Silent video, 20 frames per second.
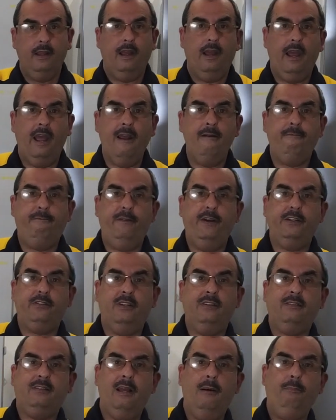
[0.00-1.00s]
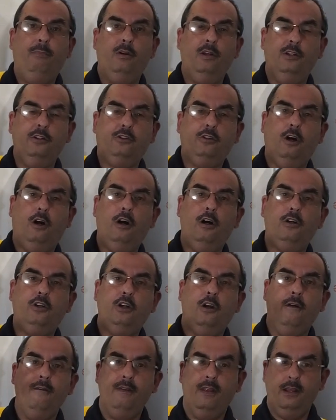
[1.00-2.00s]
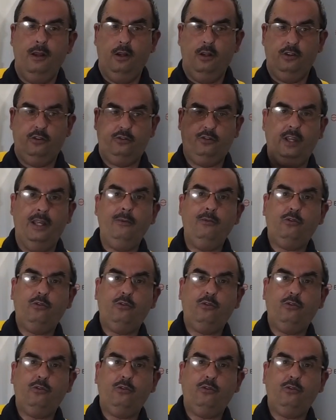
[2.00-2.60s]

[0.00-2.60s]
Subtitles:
Enphase Ensemble in charge, same